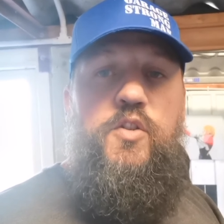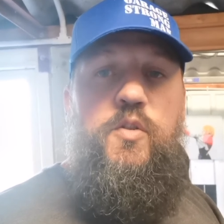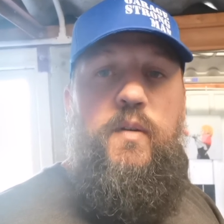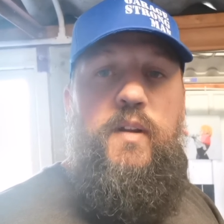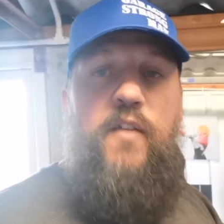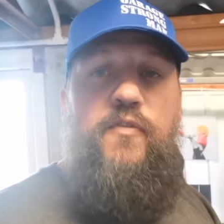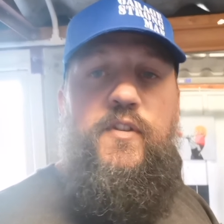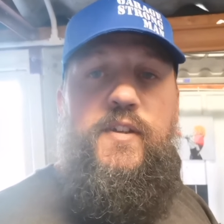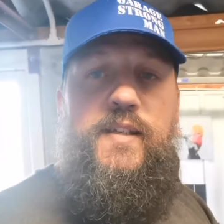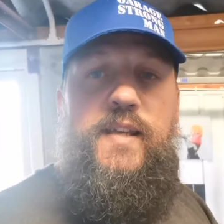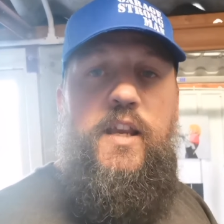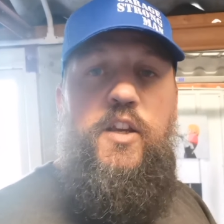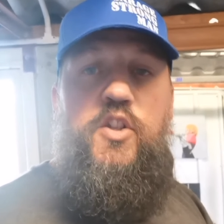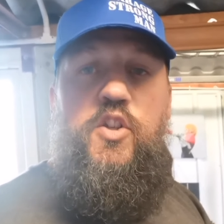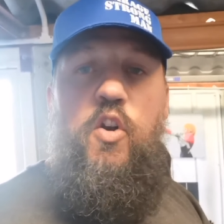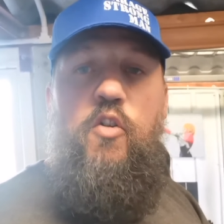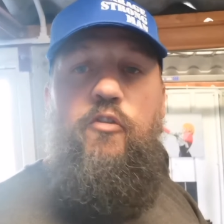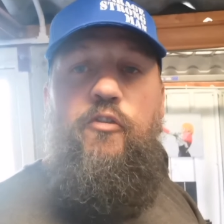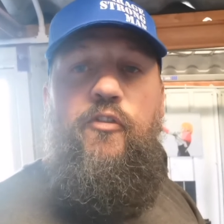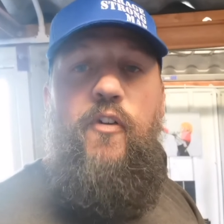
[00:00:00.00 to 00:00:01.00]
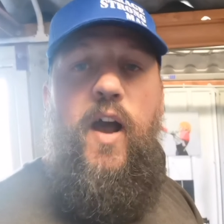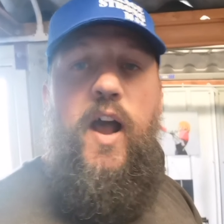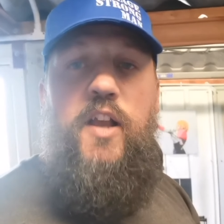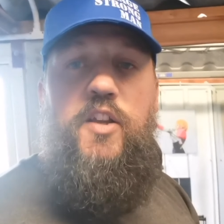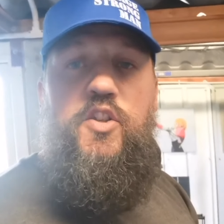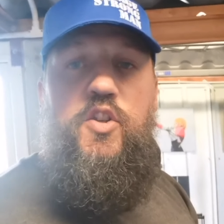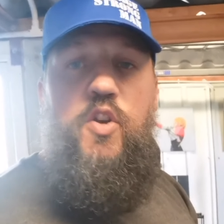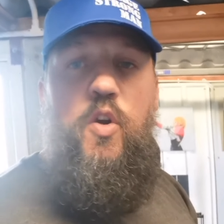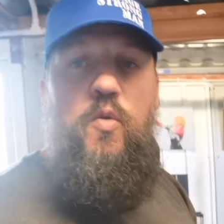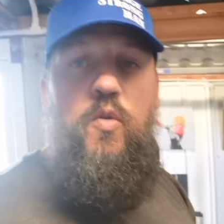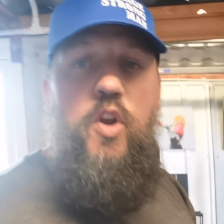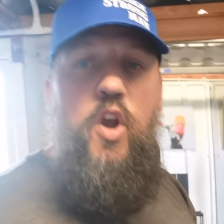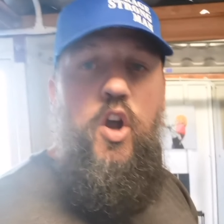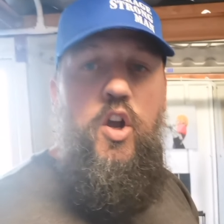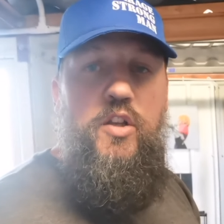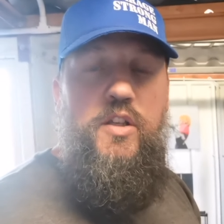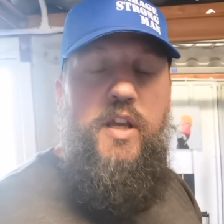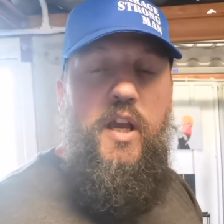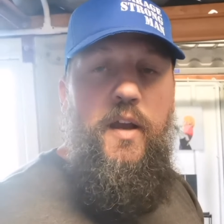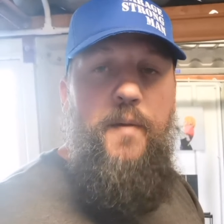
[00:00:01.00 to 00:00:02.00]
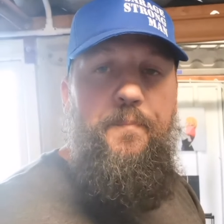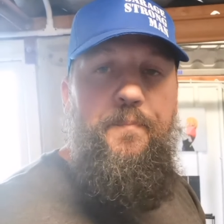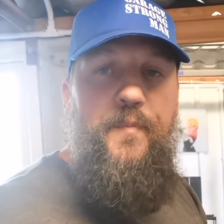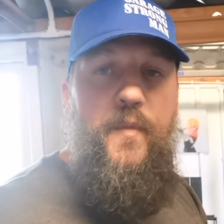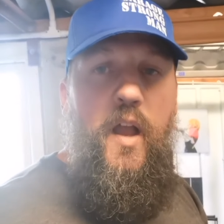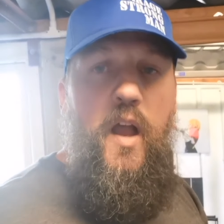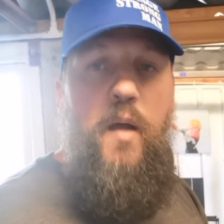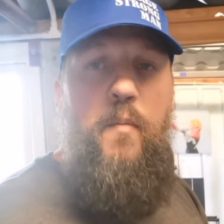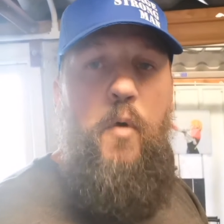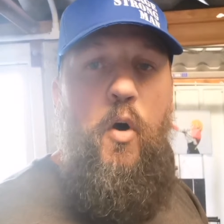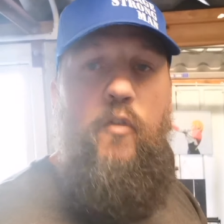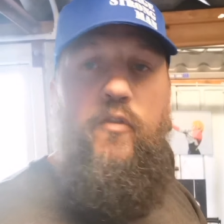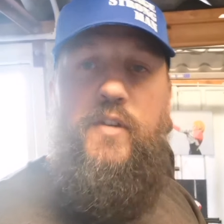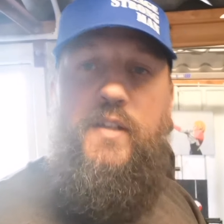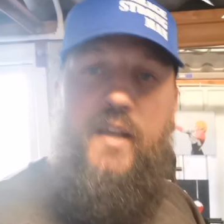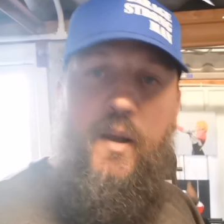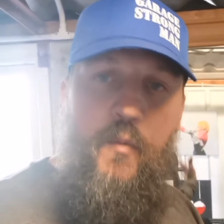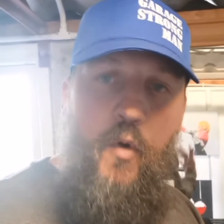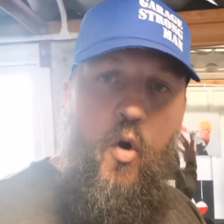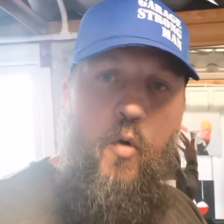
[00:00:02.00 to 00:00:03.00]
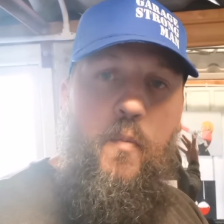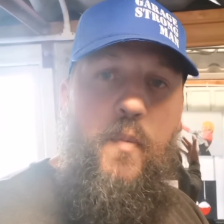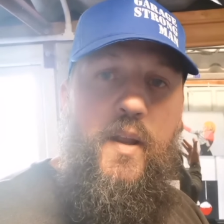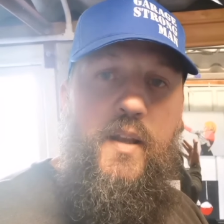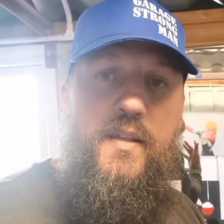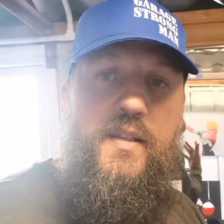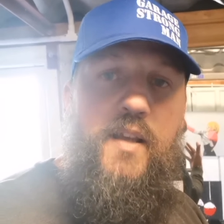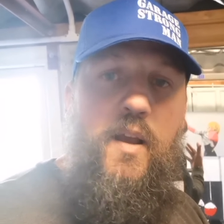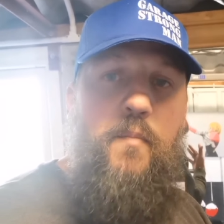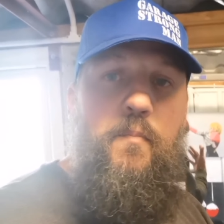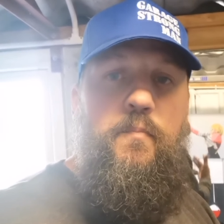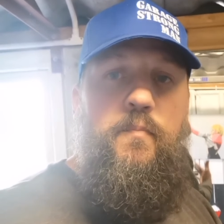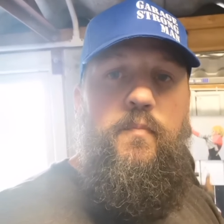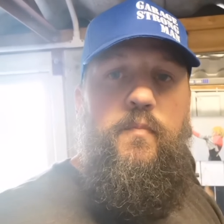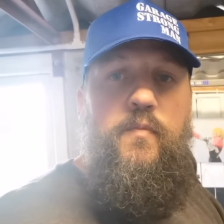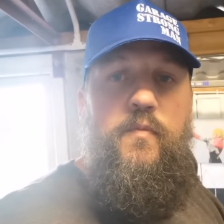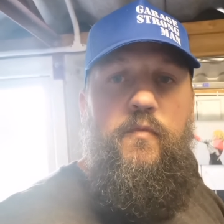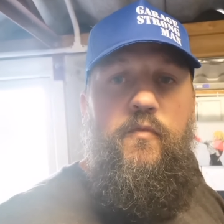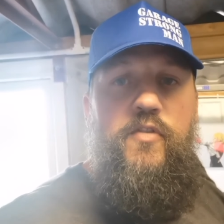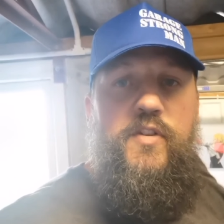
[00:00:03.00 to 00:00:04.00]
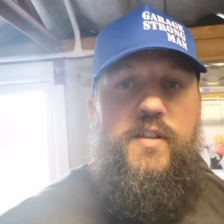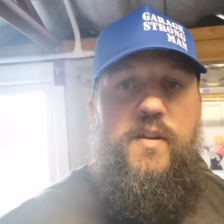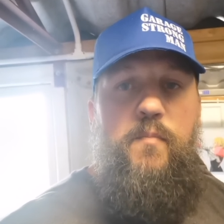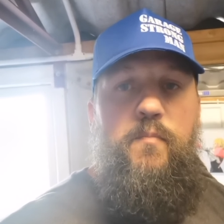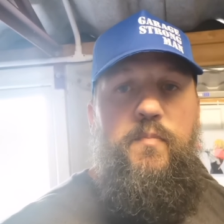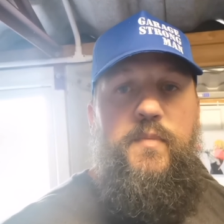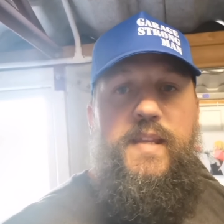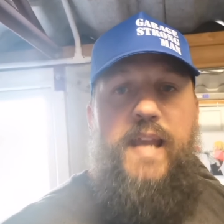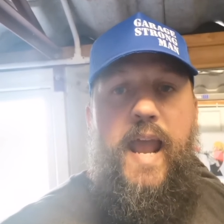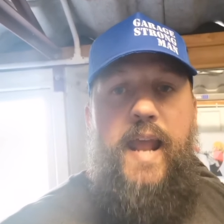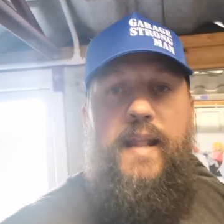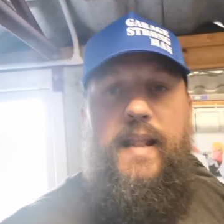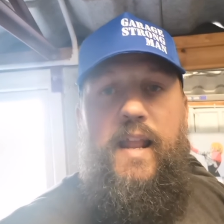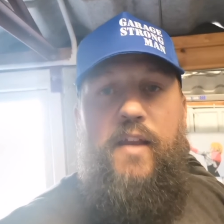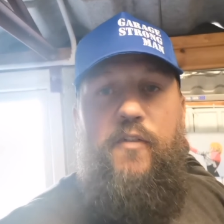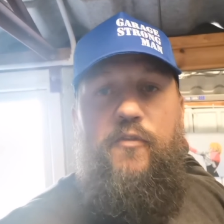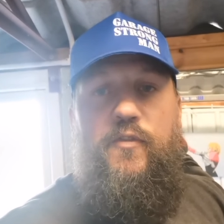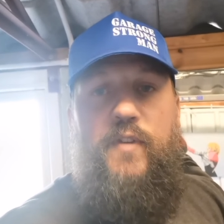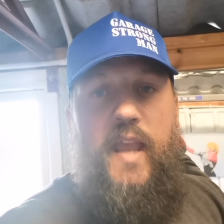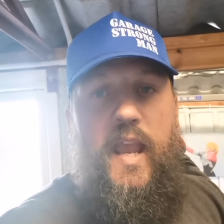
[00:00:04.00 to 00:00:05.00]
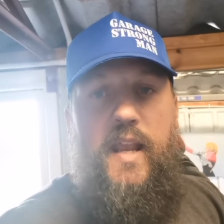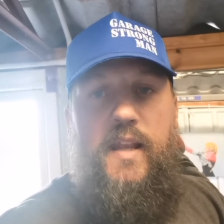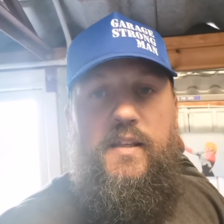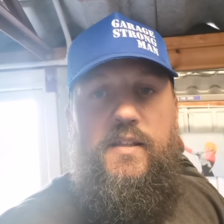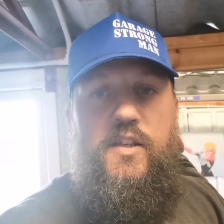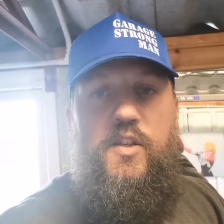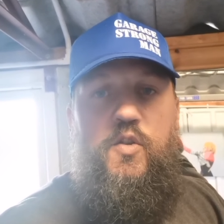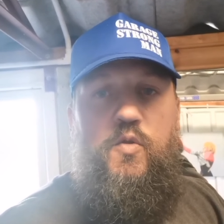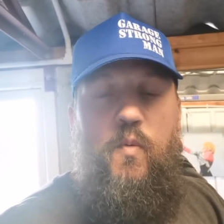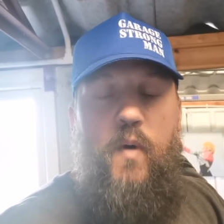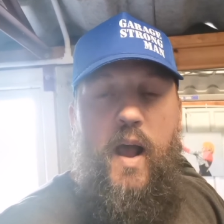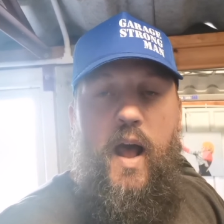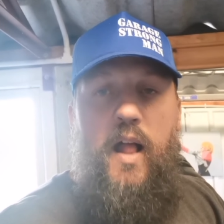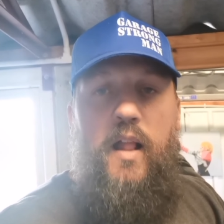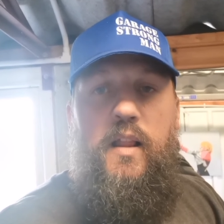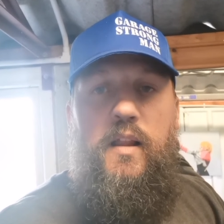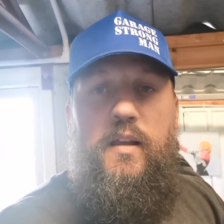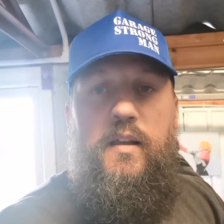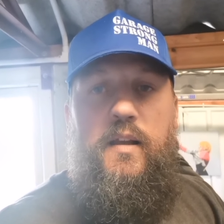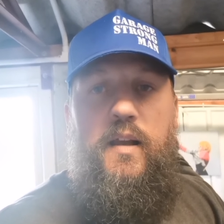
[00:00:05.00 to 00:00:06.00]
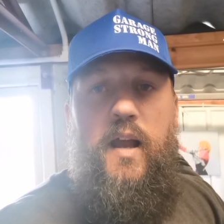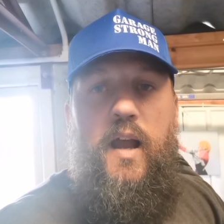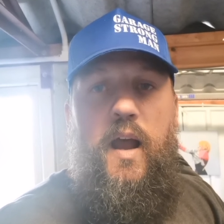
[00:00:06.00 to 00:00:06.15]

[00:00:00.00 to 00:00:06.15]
I'd have to say so far so good. Obviously I'm hoping for some deadlift gains as well.